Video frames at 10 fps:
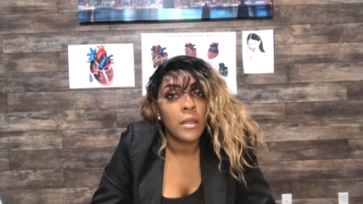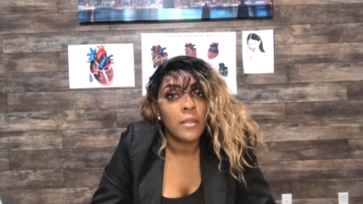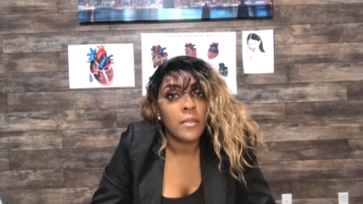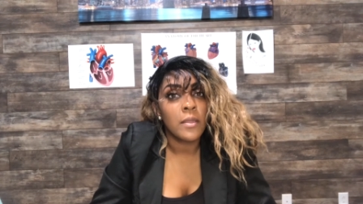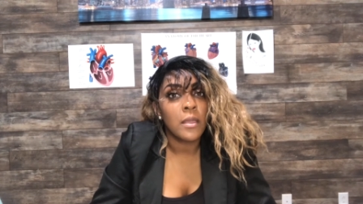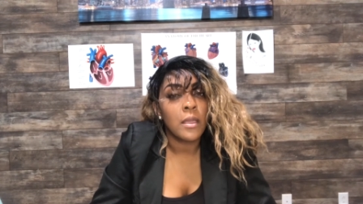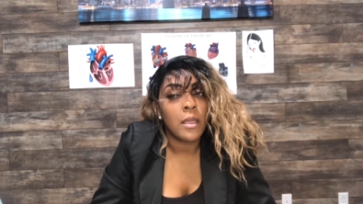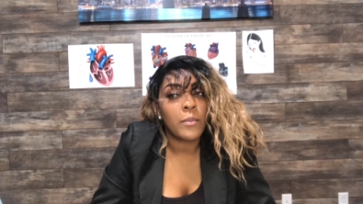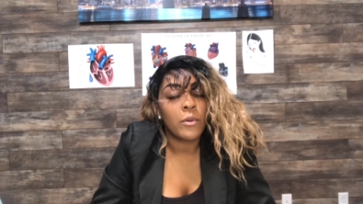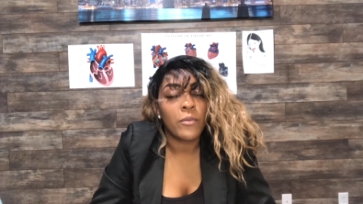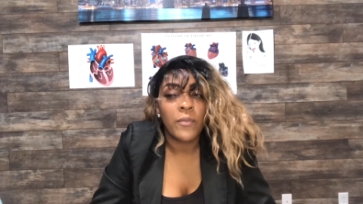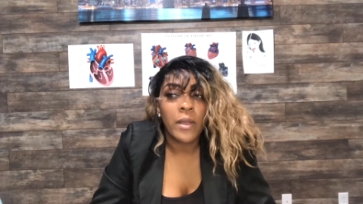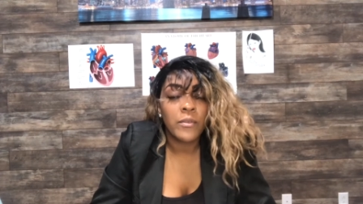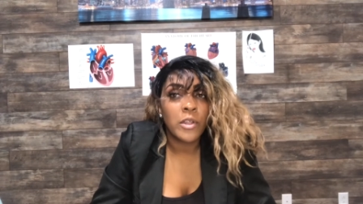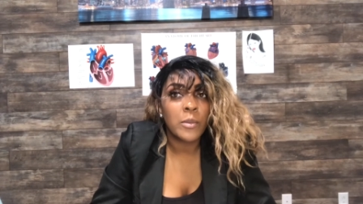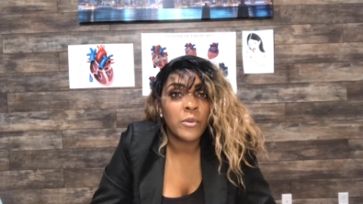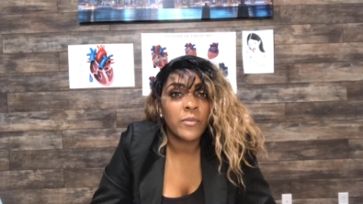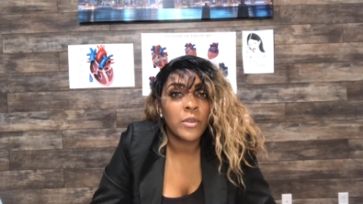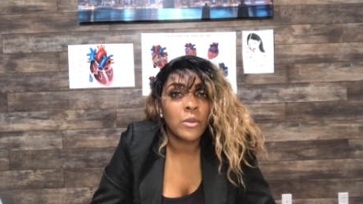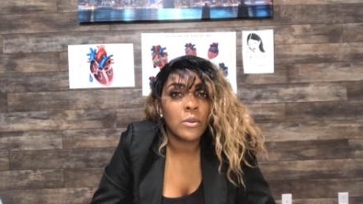the apical 5-chamber
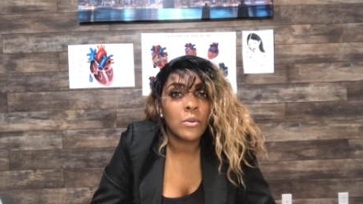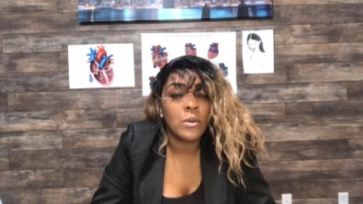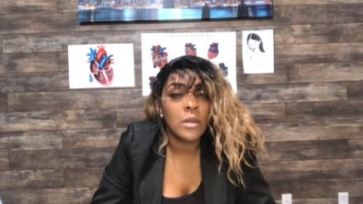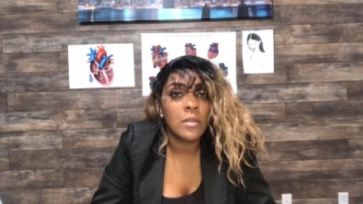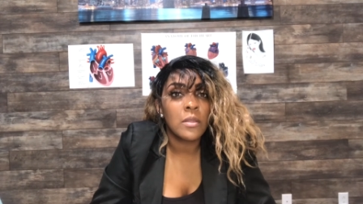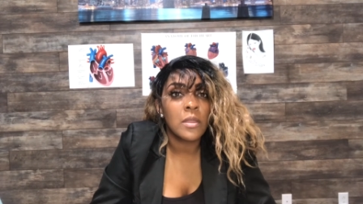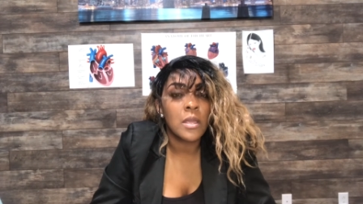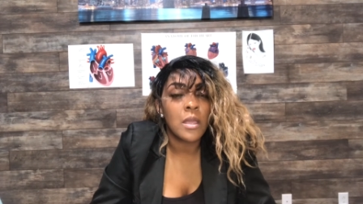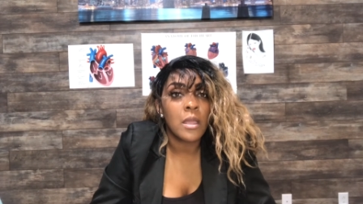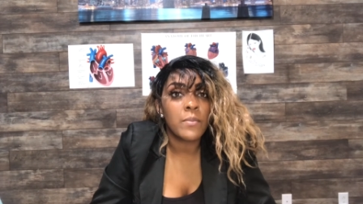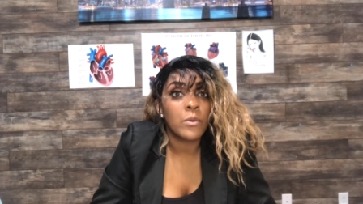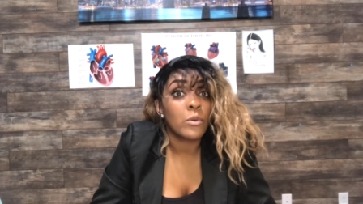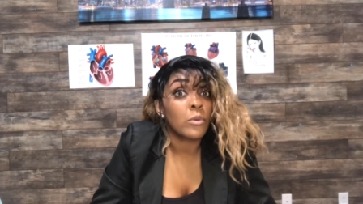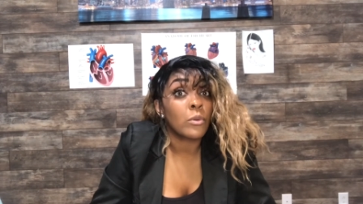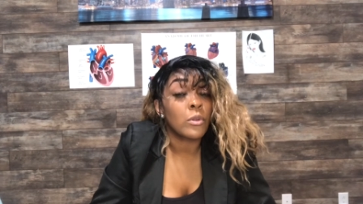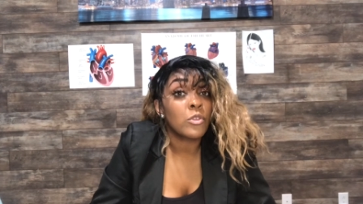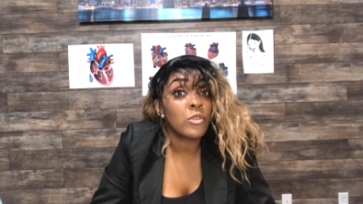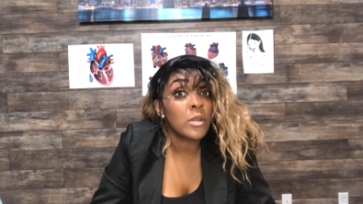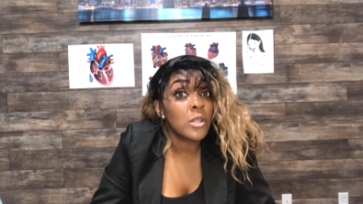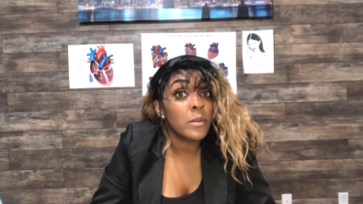view, the apical
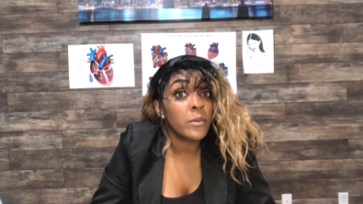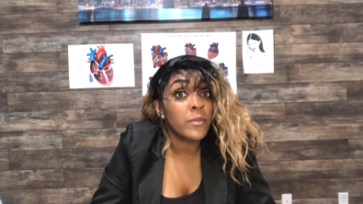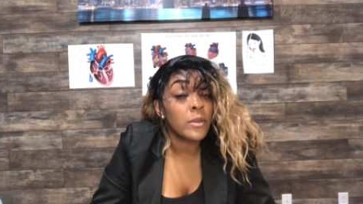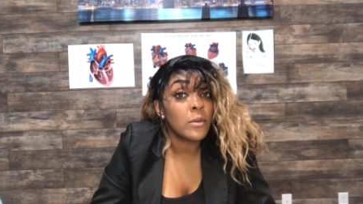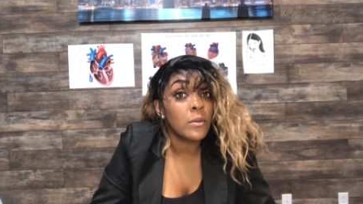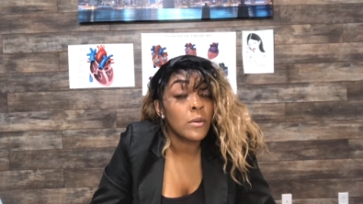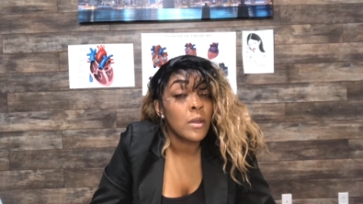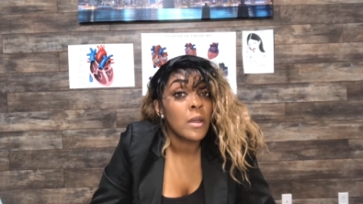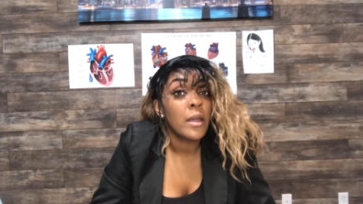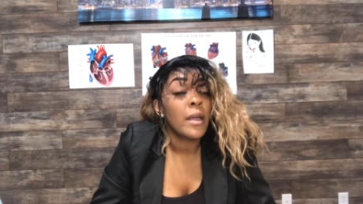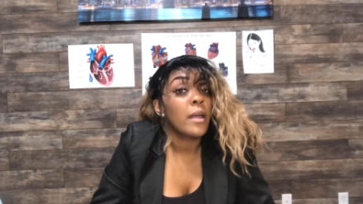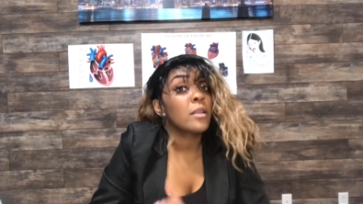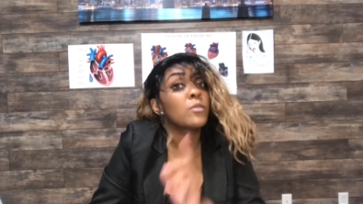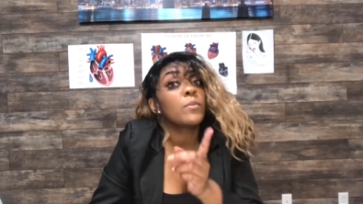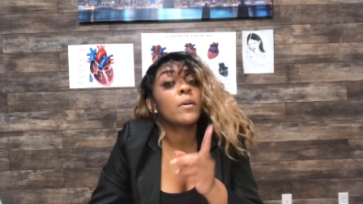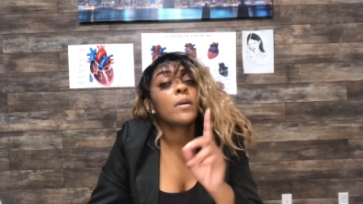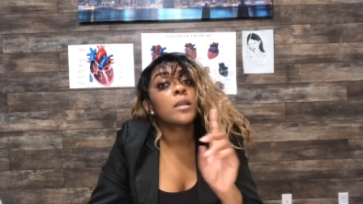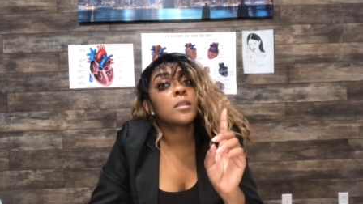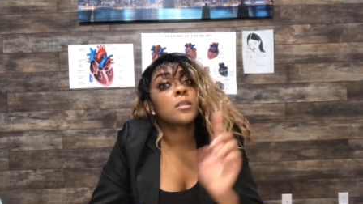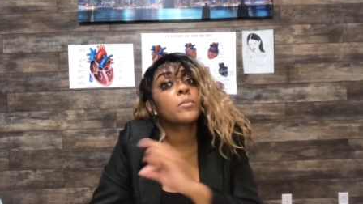3-chamber view, as well as
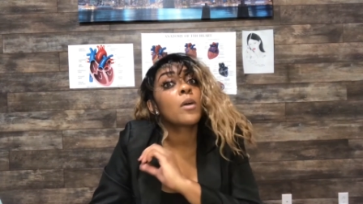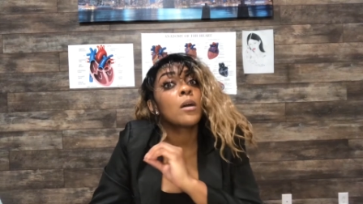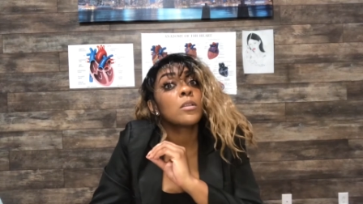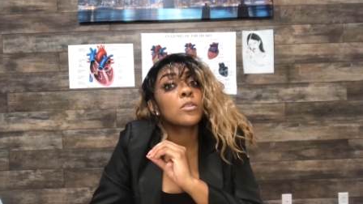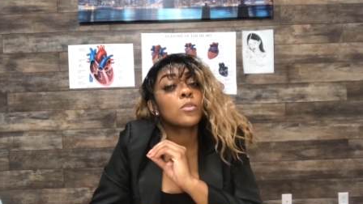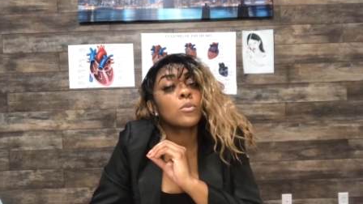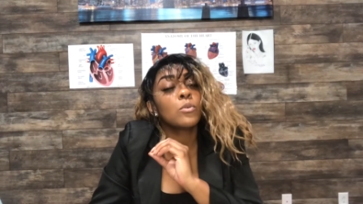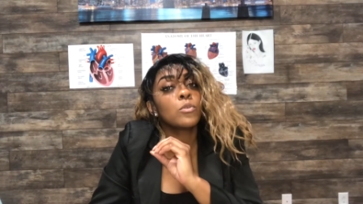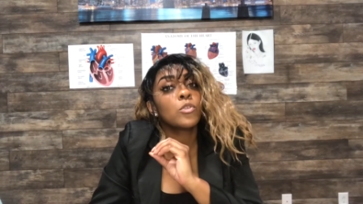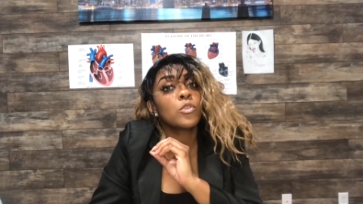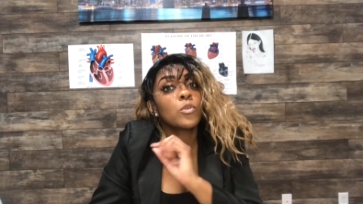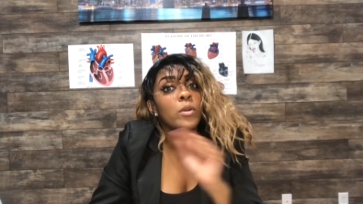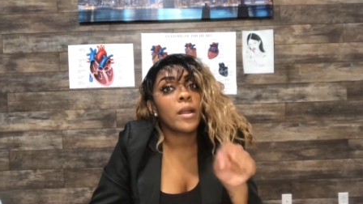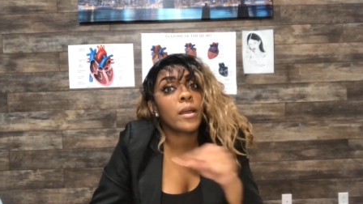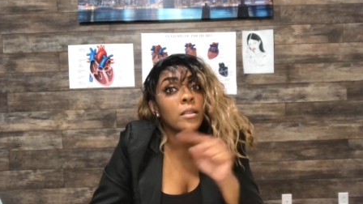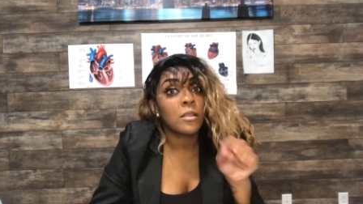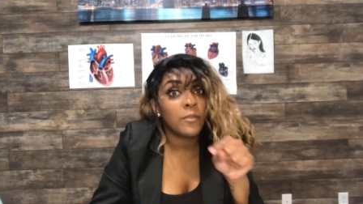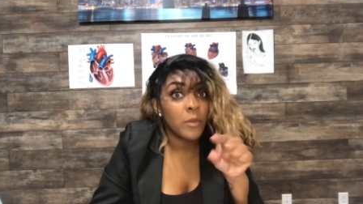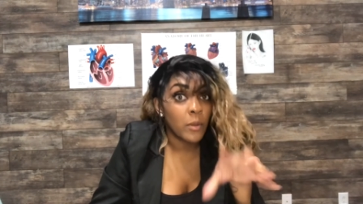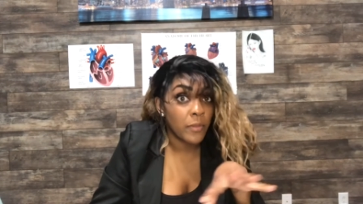the subcostal short axis
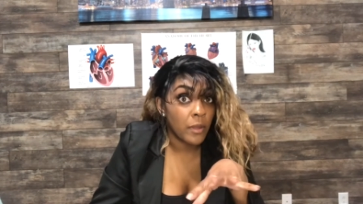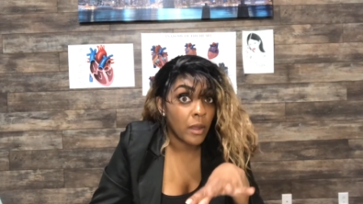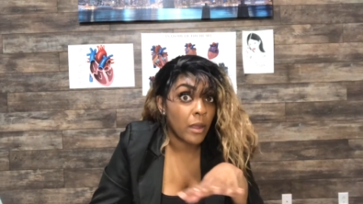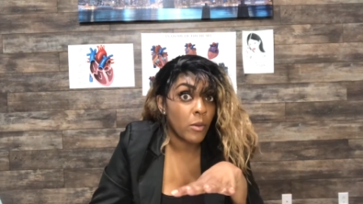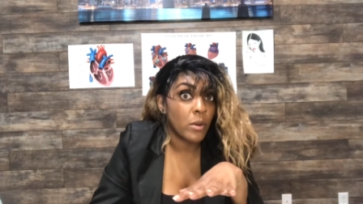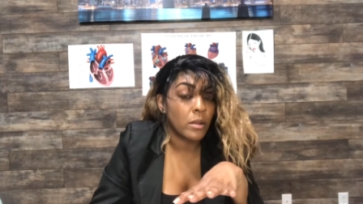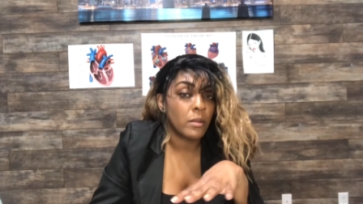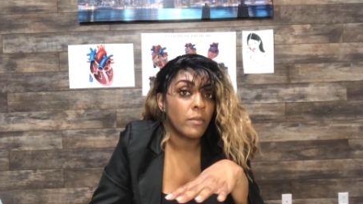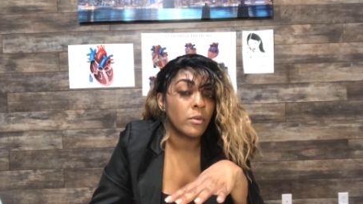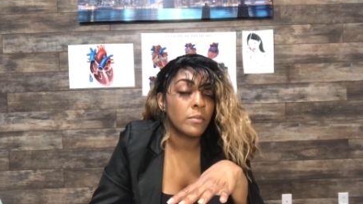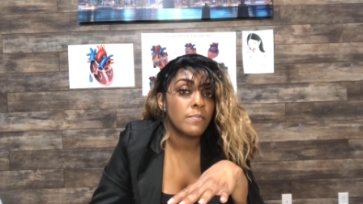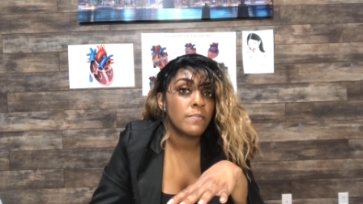view at the aortic level.